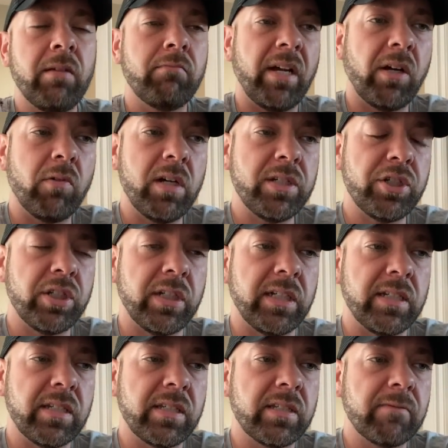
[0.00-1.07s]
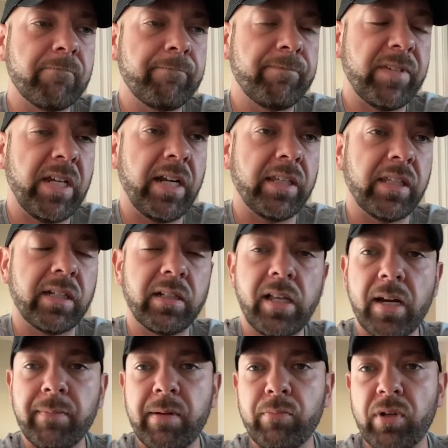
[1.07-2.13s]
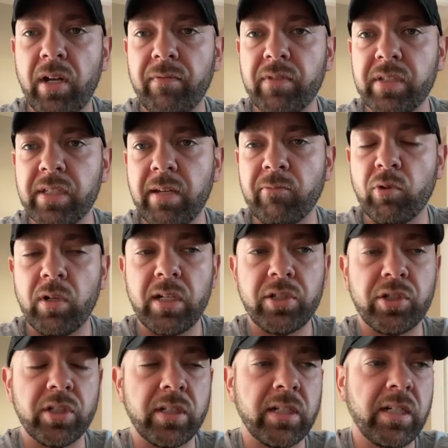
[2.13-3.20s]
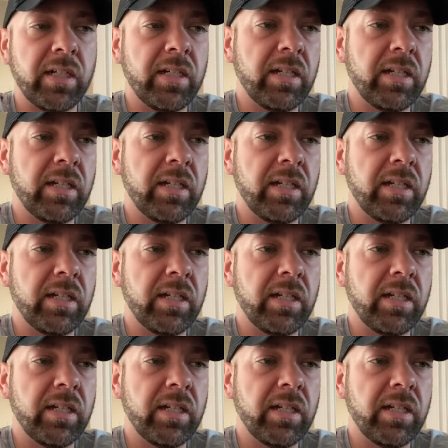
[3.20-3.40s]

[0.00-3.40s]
My question is, and I think a lot of people have the same question,